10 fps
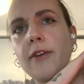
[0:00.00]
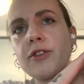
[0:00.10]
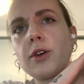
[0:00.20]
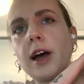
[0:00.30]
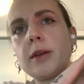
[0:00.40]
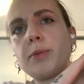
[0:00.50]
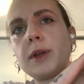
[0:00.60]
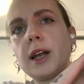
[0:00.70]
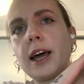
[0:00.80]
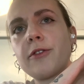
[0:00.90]
after I'd
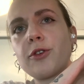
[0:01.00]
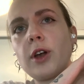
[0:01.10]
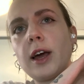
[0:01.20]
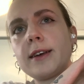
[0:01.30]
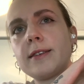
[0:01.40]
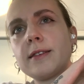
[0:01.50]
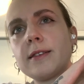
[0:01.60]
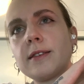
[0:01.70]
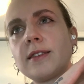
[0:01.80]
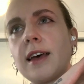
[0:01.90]
been like for like
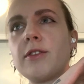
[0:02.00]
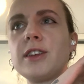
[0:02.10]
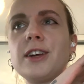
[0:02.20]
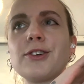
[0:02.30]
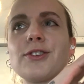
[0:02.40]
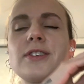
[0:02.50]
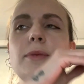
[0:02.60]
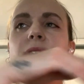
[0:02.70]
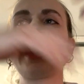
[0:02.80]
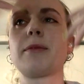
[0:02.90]
seven years or
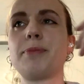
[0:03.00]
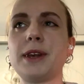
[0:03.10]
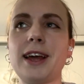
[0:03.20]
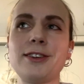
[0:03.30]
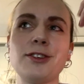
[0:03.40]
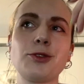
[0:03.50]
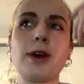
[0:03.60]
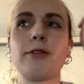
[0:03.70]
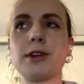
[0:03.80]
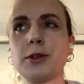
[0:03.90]
something, I'd been like just
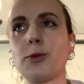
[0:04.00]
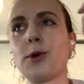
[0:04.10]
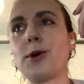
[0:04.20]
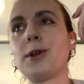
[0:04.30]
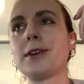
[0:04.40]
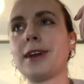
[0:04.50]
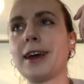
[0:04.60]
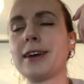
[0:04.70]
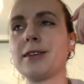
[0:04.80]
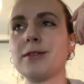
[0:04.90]
traveling the world and
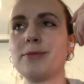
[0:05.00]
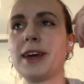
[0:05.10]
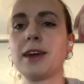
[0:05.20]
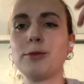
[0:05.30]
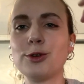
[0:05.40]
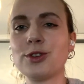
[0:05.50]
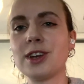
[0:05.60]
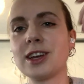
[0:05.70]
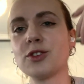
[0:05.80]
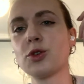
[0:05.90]
like making
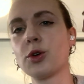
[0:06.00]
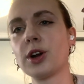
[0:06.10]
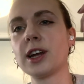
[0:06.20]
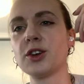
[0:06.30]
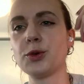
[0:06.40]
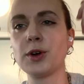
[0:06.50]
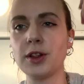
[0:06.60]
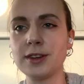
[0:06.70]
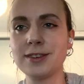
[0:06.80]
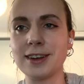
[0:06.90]
music and touring and doing
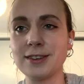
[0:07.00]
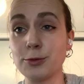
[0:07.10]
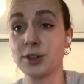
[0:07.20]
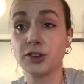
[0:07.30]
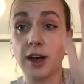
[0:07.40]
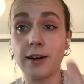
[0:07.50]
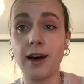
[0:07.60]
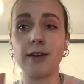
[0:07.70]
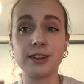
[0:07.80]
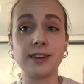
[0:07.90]
all these things, which is
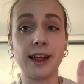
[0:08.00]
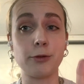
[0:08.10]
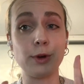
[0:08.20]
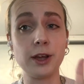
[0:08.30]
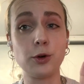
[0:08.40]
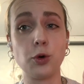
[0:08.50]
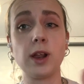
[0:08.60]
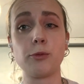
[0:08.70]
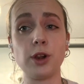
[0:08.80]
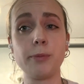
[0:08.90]
obviously like really
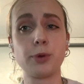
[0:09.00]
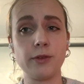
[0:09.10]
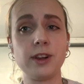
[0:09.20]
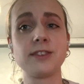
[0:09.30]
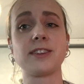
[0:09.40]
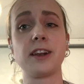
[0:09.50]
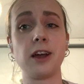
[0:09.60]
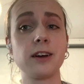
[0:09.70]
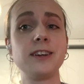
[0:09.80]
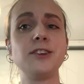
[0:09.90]
cool. I'm really privileged and
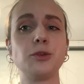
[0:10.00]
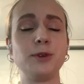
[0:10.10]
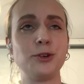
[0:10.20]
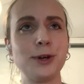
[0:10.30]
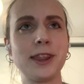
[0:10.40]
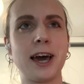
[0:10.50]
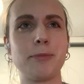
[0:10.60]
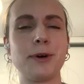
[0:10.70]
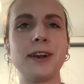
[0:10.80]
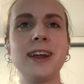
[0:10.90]
lucky mm-hmm. to be mm-hmm. doing
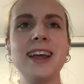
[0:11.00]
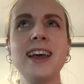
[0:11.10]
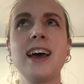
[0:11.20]
that. But